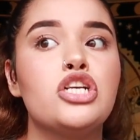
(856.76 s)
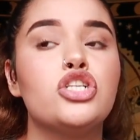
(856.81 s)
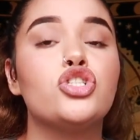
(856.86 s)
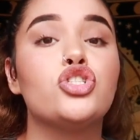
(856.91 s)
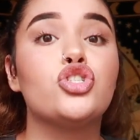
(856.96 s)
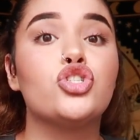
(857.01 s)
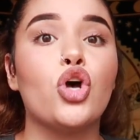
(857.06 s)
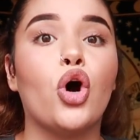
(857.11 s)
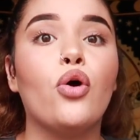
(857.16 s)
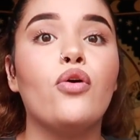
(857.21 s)

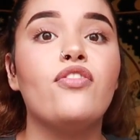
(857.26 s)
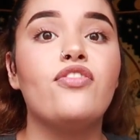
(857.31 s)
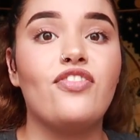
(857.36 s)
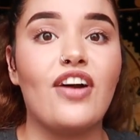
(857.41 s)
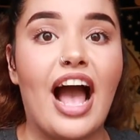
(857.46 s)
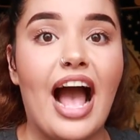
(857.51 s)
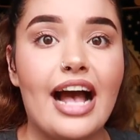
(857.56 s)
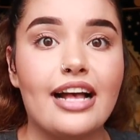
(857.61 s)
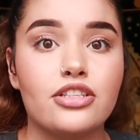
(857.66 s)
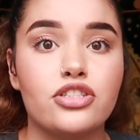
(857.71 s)
so
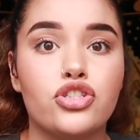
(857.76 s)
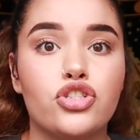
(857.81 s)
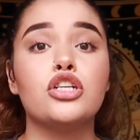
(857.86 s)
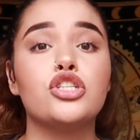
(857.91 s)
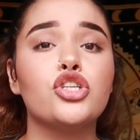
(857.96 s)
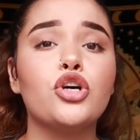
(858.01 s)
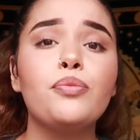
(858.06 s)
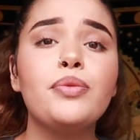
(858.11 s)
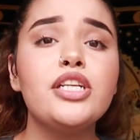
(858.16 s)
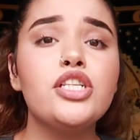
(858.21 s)
fast.
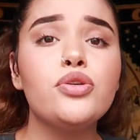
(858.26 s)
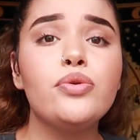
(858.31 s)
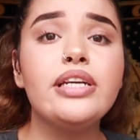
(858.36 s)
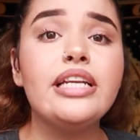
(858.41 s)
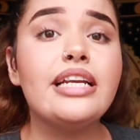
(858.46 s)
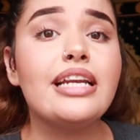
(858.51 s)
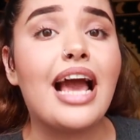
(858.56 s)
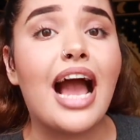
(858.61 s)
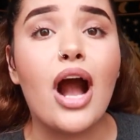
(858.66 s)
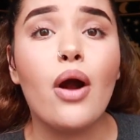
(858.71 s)
Don't be doing
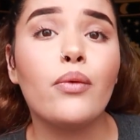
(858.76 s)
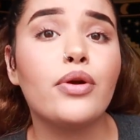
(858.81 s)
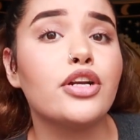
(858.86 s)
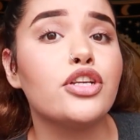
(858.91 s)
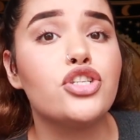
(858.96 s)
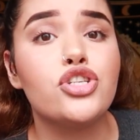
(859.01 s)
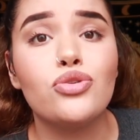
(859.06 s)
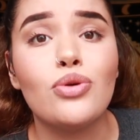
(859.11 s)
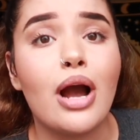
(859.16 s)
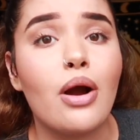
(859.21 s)
an hour
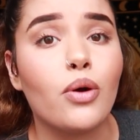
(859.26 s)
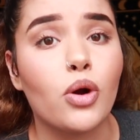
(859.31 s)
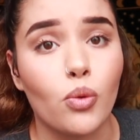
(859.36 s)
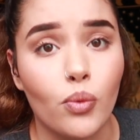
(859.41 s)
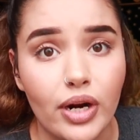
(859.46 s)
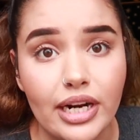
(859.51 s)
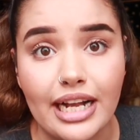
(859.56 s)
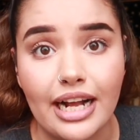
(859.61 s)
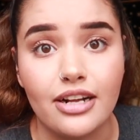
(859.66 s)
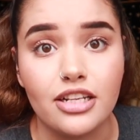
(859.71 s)
to 2 hour
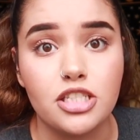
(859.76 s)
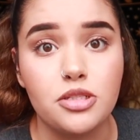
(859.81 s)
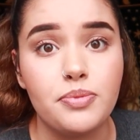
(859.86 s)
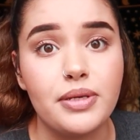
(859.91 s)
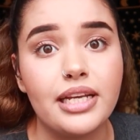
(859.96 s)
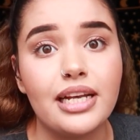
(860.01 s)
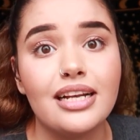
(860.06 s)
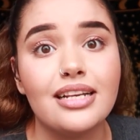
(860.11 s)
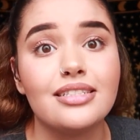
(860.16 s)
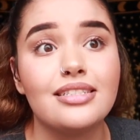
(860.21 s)
workouts,
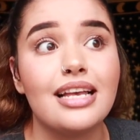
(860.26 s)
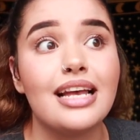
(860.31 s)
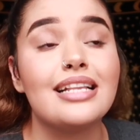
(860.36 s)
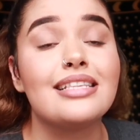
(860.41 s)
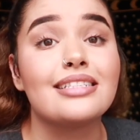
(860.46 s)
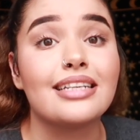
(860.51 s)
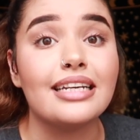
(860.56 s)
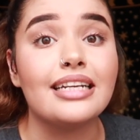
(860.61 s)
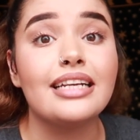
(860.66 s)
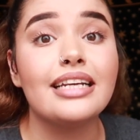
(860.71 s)
because
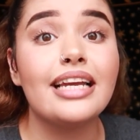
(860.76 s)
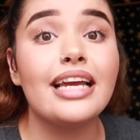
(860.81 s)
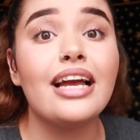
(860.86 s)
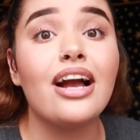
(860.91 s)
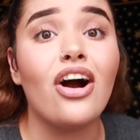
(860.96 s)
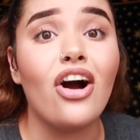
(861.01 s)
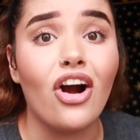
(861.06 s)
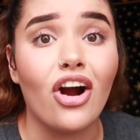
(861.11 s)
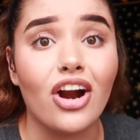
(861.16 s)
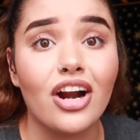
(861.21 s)
it's gonna get
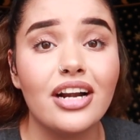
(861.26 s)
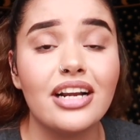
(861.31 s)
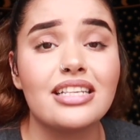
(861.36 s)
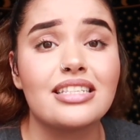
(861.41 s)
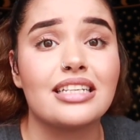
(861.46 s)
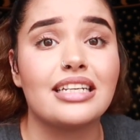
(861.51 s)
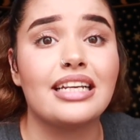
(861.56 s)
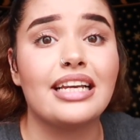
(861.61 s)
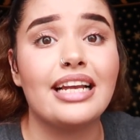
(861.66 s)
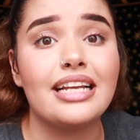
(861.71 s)
hard,
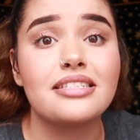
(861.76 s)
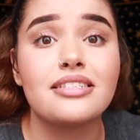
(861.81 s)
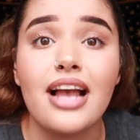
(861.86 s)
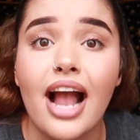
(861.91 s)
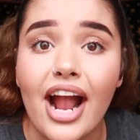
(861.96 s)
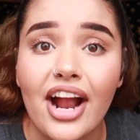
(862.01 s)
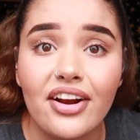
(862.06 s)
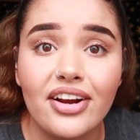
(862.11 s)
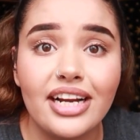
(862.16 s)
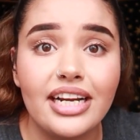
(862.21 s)
it's gonna get
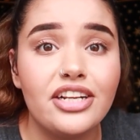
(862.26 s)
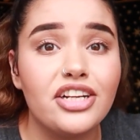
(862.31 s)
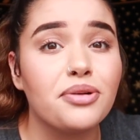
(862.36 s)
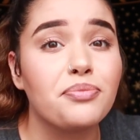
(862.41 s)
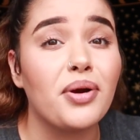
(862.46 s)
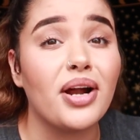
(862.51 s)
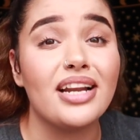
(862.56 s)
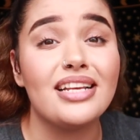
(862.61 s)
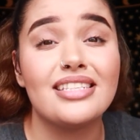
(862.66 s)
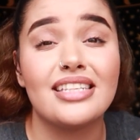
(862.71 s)
tiring, your
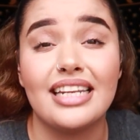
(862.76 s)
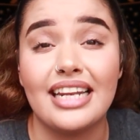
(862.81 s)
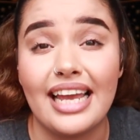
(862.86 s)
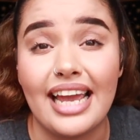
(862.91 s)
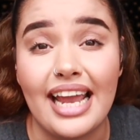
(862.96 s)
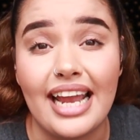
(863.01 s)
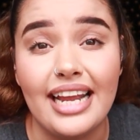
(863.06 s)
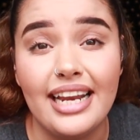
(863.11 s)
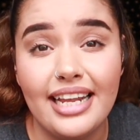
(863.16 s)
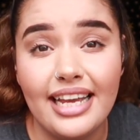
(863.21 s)
body's gonna
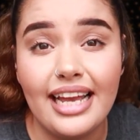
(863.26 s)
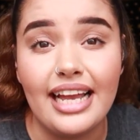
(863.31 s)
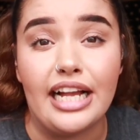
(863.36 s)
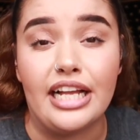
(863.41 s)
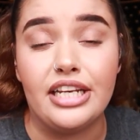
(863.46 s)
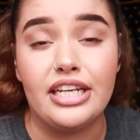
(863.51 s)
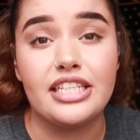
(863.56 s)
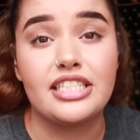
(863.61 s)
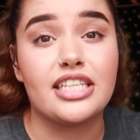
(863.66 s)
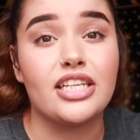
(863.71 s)
hate it,
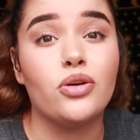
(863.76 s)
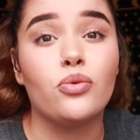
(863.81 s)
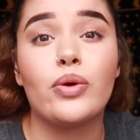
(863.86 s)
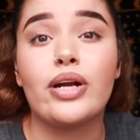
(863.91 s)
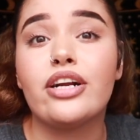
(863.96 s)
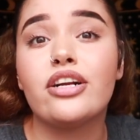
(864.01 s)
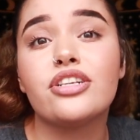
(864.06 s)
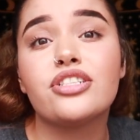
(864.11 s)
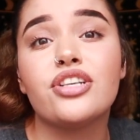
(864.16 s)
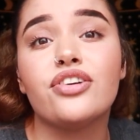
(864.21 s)
and it's gonna
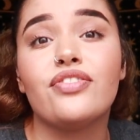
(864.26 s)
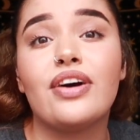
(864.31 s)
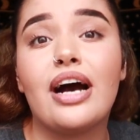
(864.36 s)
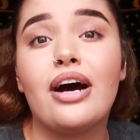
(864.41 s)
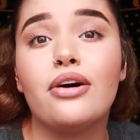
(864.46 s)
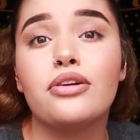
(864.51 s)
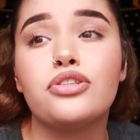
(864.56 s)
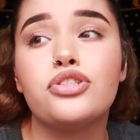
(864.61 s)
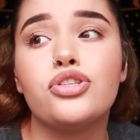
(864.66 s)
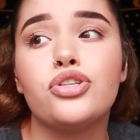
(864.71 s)
wear yourself
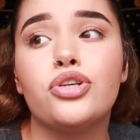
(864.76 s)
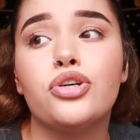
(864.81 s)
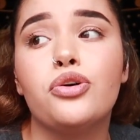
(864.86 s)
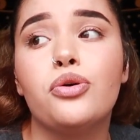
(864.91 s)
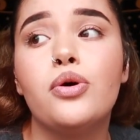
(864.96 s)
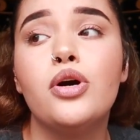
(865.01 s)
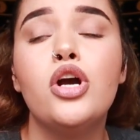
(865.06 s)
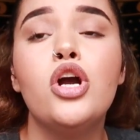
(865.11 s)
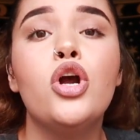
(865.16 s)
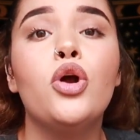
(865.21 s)
out
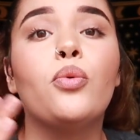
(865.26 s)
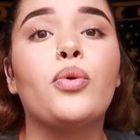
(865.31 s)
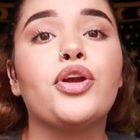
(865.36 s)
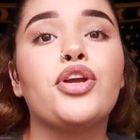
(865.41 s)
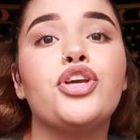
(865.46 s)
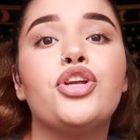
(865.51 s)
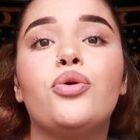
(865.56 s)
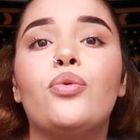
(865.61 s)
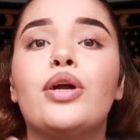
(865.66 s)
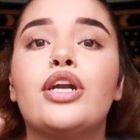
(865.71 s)
to where
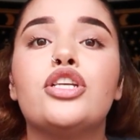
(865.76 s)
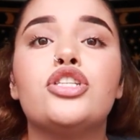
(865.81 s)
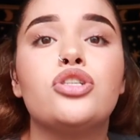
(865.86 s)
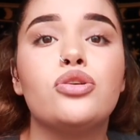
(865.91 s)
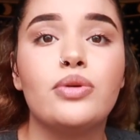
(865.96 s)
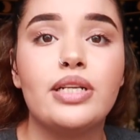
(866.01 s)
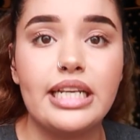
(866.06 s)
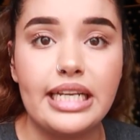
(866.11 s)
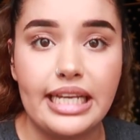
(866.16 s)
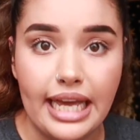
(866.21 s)
you don't want to
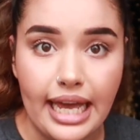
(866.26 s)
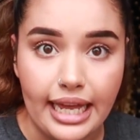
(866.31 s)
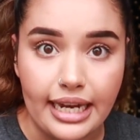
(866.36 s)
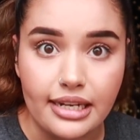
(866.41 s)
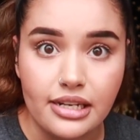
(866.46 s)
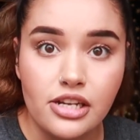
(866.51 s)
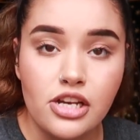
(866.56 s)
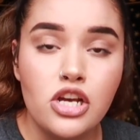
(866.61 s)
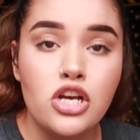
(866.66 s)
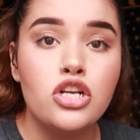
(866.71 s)
do it
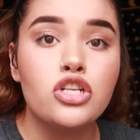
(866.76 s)
again.